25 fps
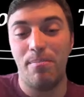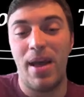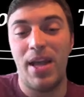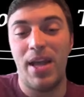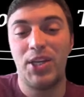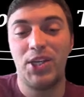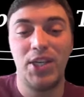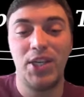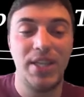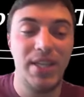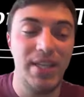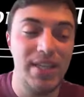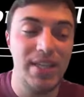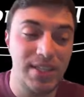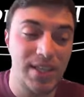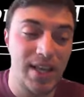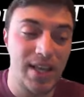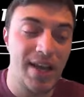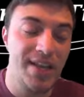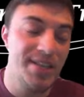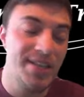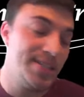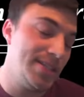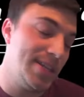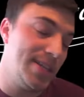mentioned these
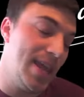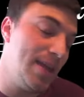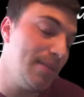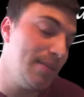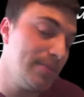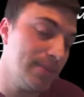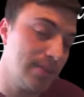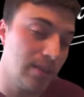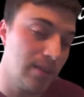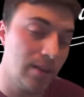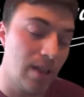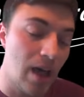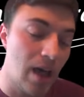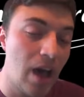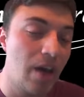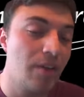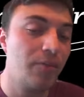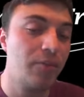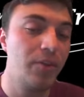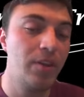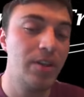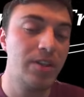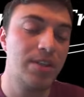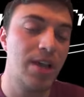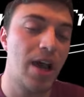guys' names a lot
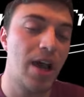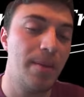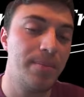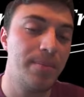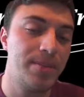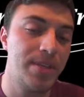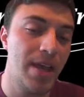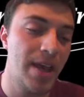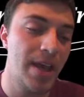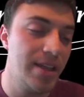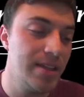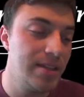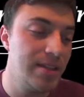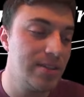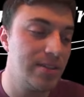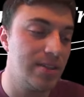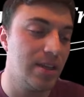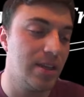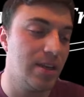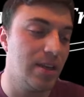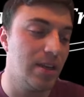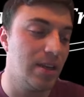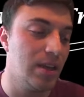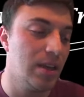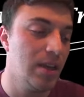for the top tens,
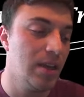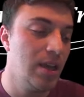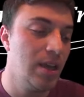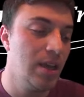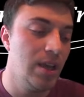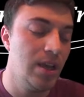and